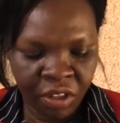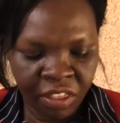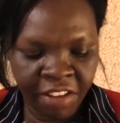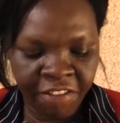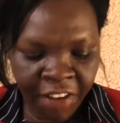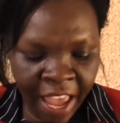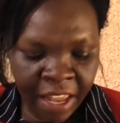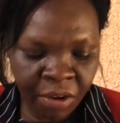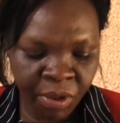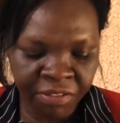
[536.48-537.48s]
The
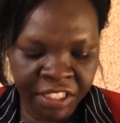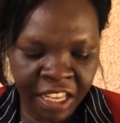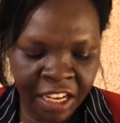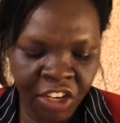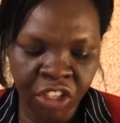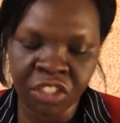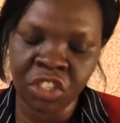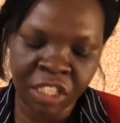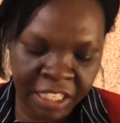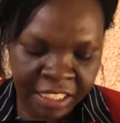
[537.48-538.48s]
vine, we've said, is
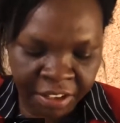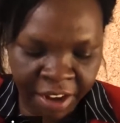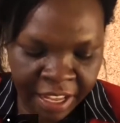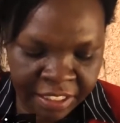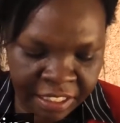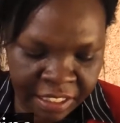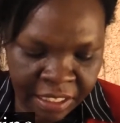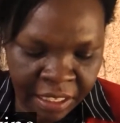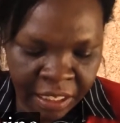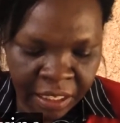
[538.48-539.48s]
Jesus Christ.
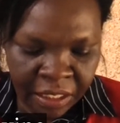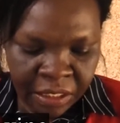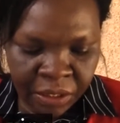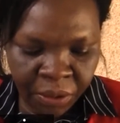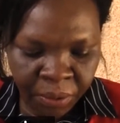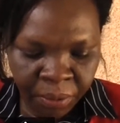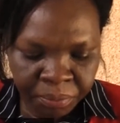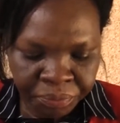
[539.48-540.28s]
So,